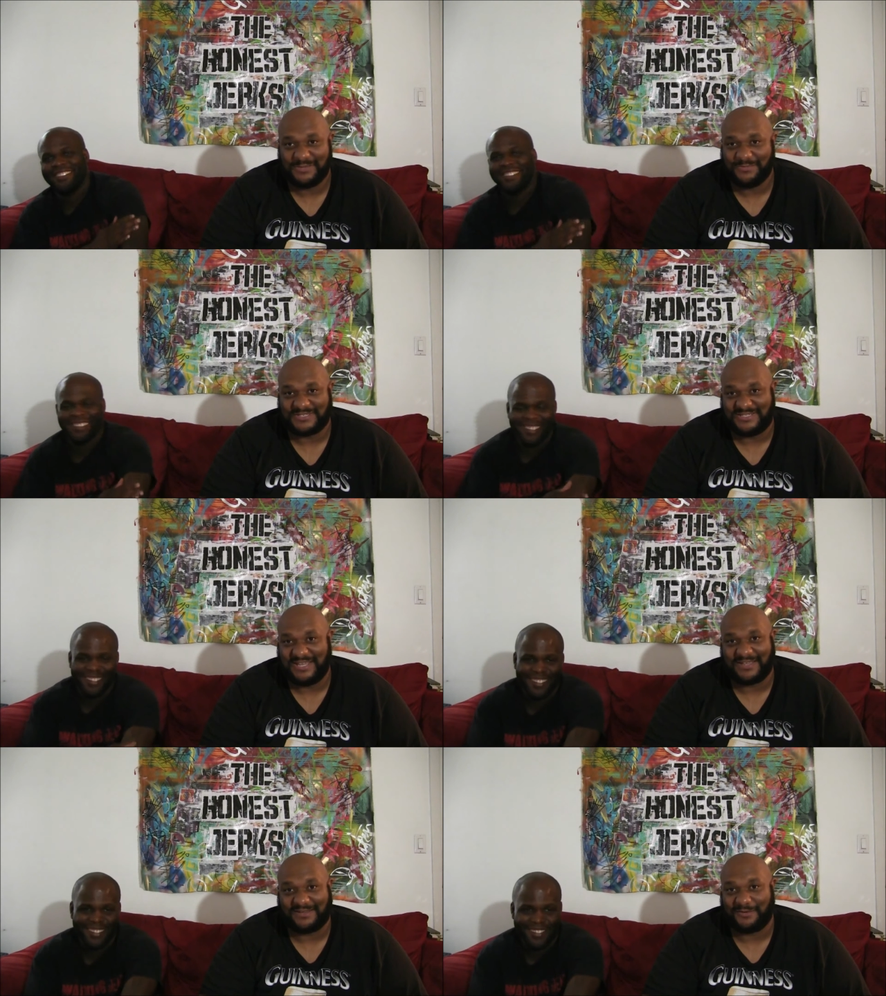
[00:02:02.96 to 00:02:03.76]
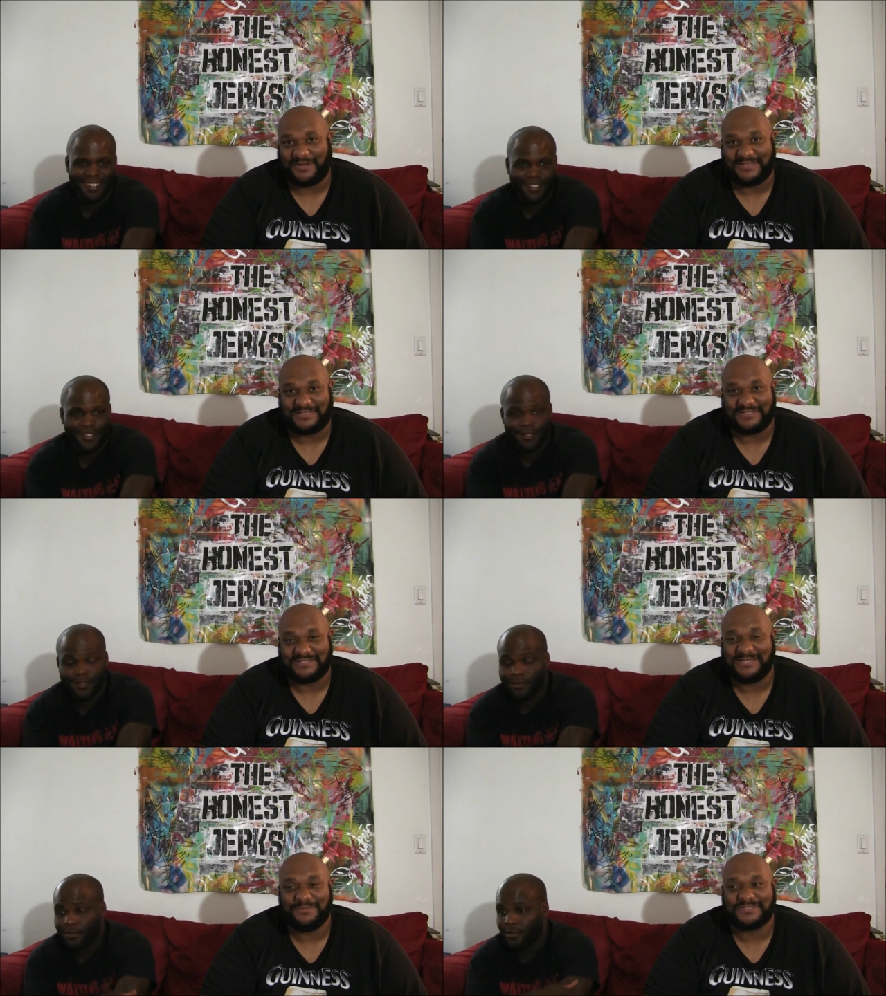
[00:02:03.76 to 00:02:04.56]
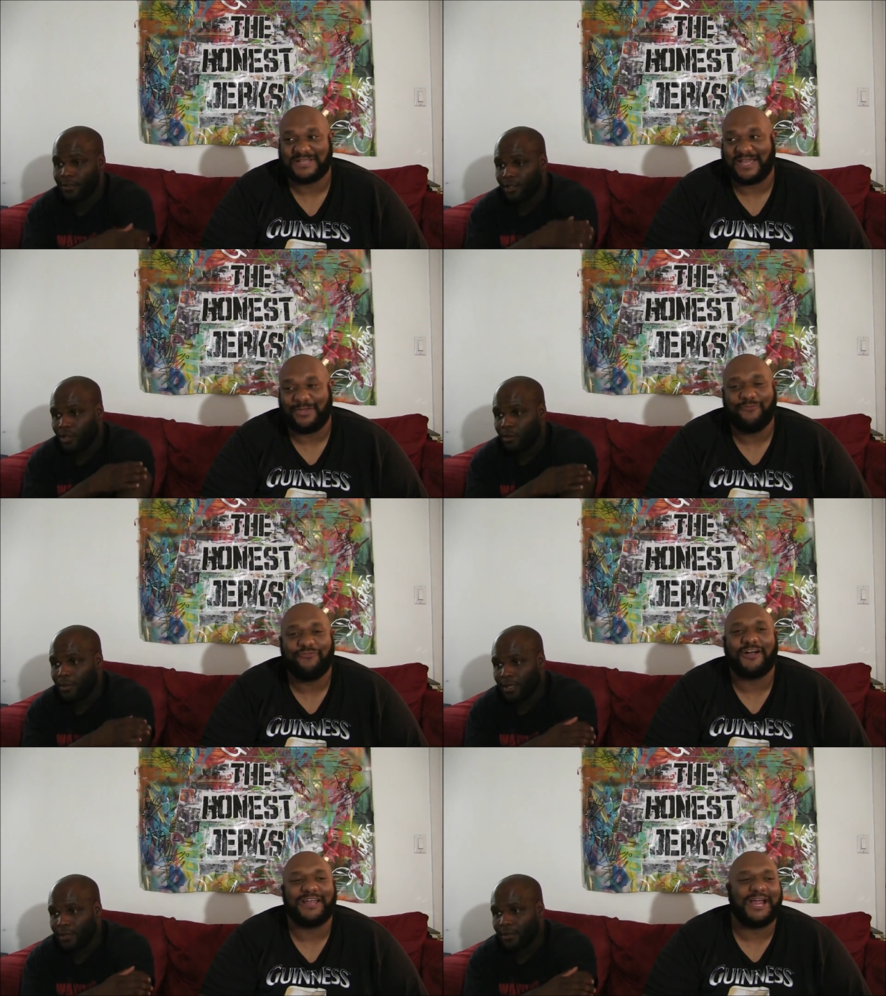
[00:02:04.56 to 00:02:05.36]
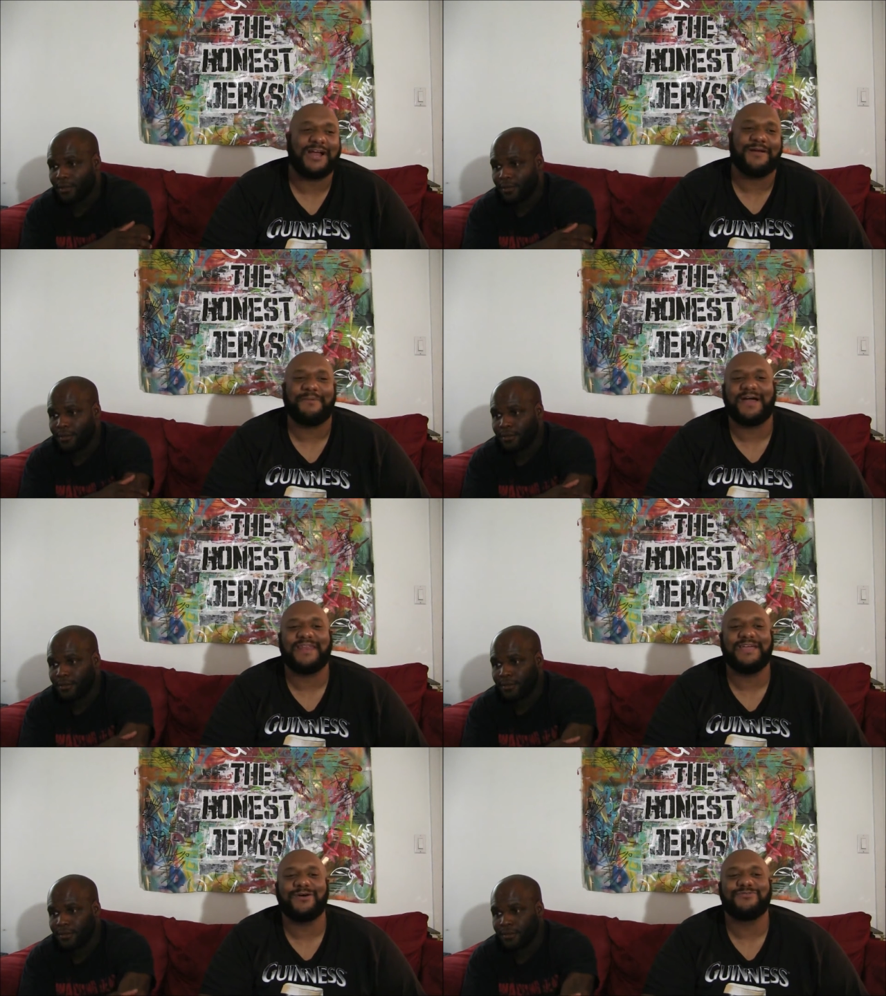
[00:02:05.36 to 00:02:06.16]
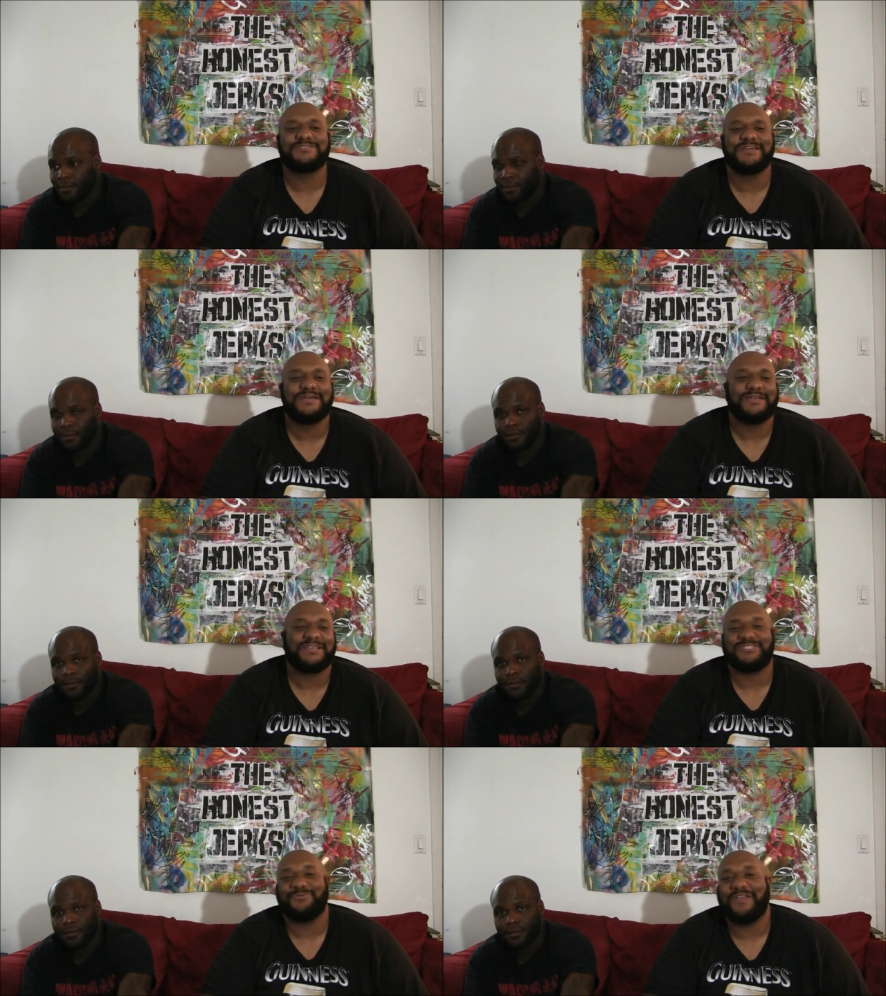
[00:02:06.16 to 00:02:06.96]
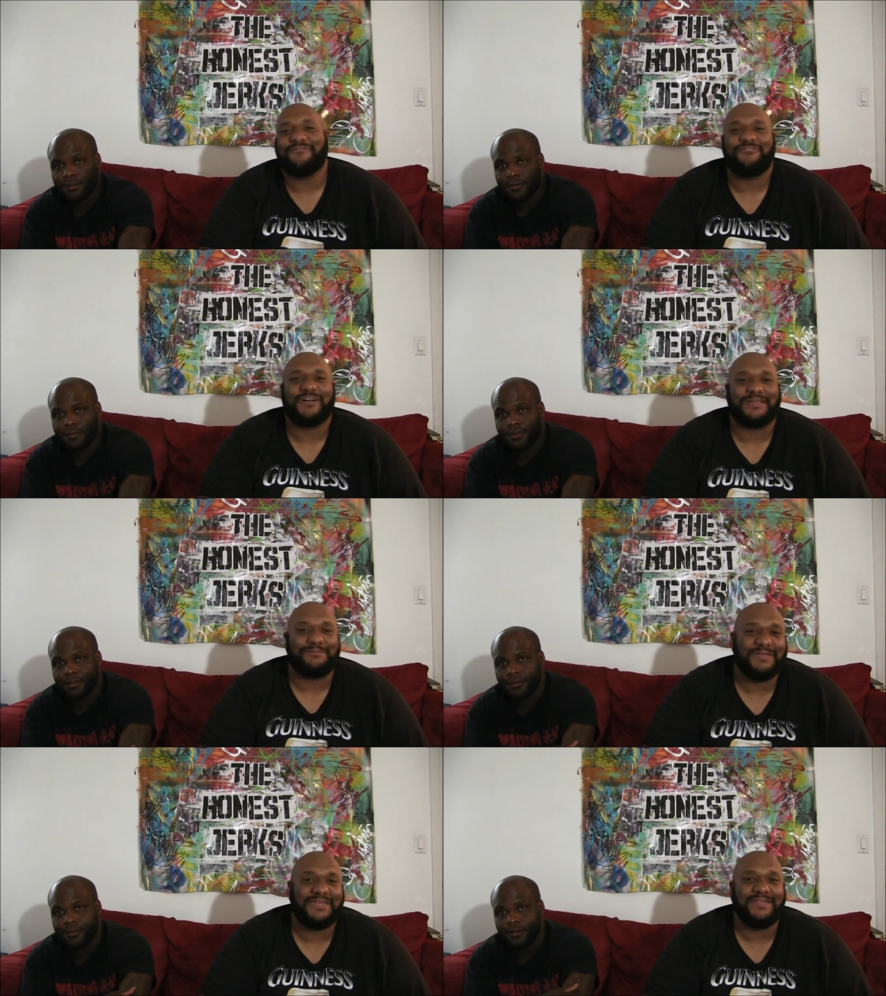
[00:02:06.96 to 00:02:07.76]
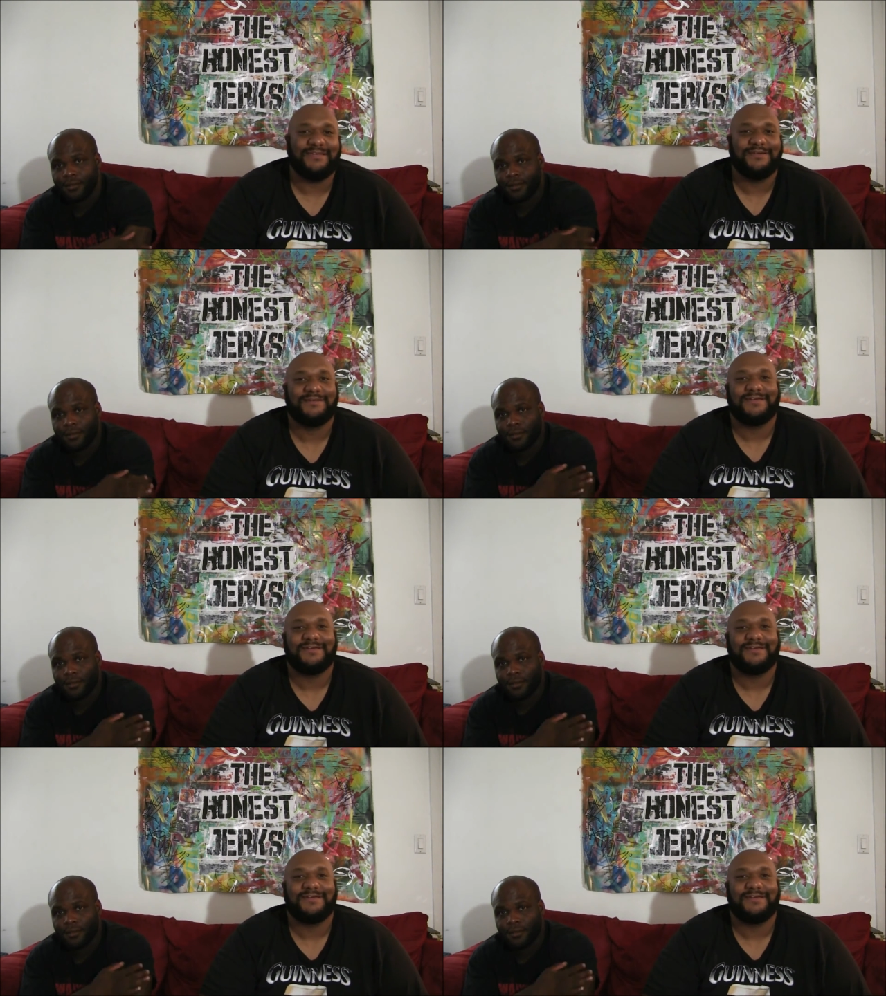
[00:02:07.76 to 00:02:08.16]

Speaker 1: she was dick crazy. She was like, you fucking everybody else because you ain't fucking me.